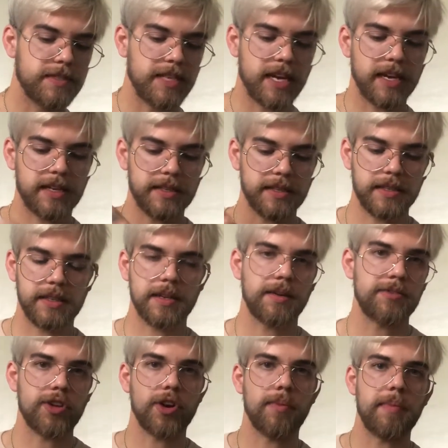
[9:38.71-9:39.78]

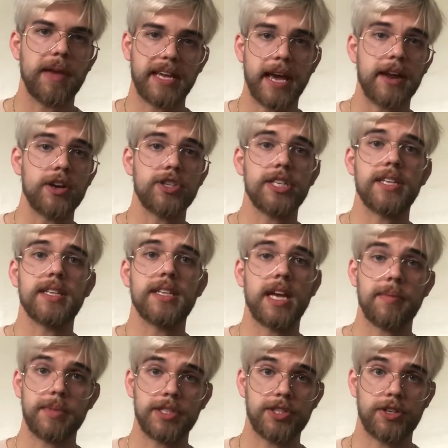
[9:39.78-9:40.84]
make energy in
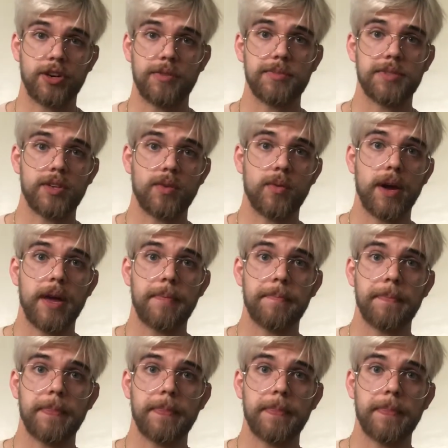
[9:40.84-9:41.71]
layman's terms in a way.